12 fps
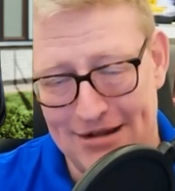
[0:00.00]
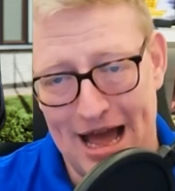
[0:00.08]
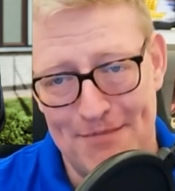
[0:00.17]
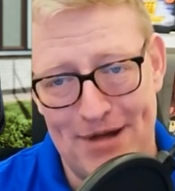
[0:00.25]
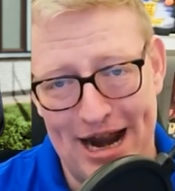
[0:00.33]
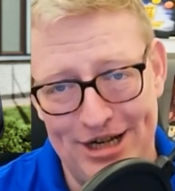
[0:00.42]

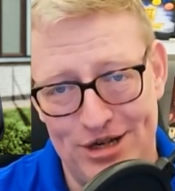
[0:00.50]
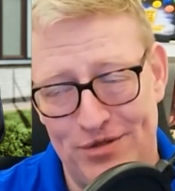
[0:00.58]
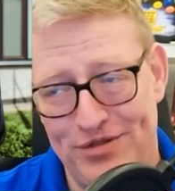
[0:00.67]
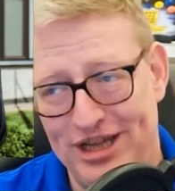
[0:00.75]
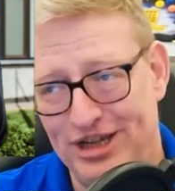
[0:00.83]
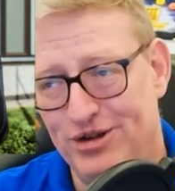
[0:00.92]
But I don't
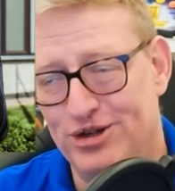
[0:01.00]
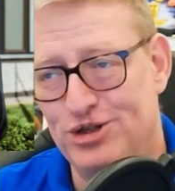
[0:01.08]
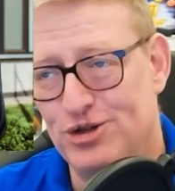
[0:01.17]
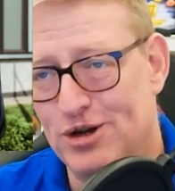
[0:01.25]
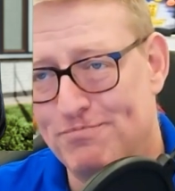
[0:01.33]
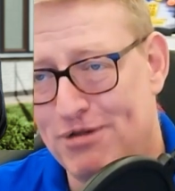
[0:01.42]
think you can
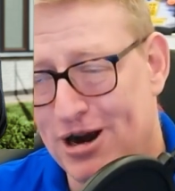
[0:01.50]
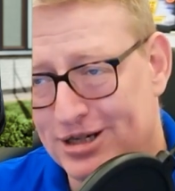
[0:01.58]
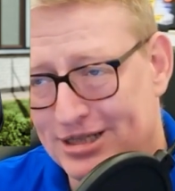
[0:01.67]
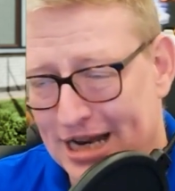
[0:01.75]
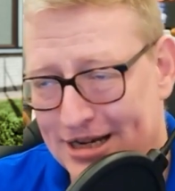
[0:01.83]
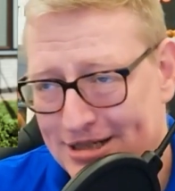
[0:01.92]
do it
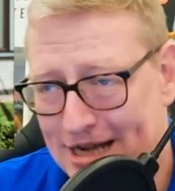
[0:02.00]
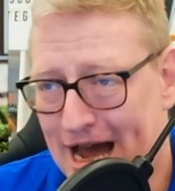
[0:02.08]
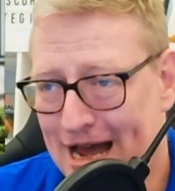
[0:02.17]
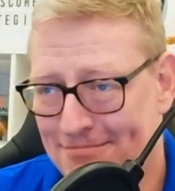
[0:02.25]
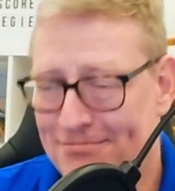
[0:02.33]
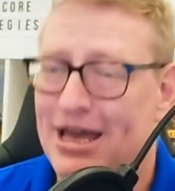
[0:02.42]

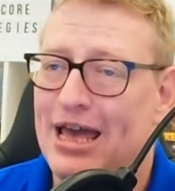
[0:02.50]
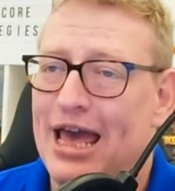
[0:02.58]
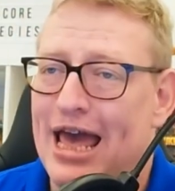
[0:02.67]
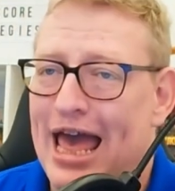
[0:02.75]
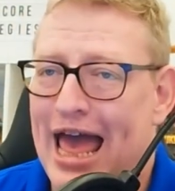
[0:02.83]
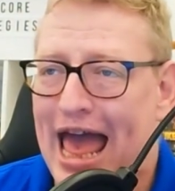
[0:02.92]
part-time
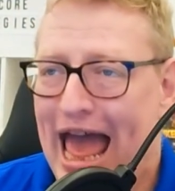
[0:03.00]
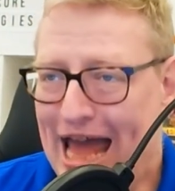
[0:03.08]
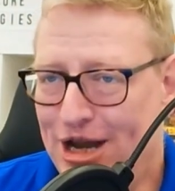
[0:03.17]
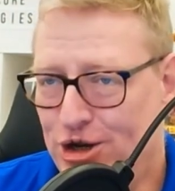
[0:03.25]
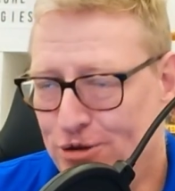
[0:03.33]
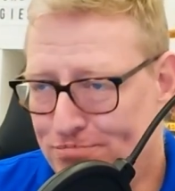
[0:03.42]

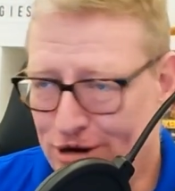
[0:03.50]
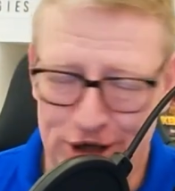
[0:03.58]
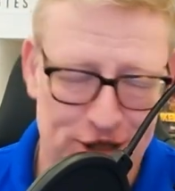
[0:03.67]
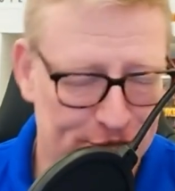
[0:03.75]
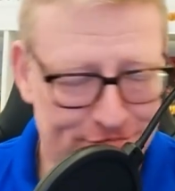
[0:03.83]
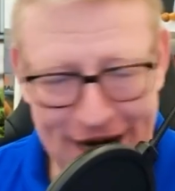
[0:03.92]
and do
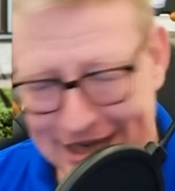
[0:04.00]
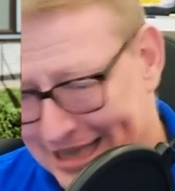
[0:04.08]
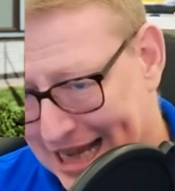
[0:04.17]
purchase price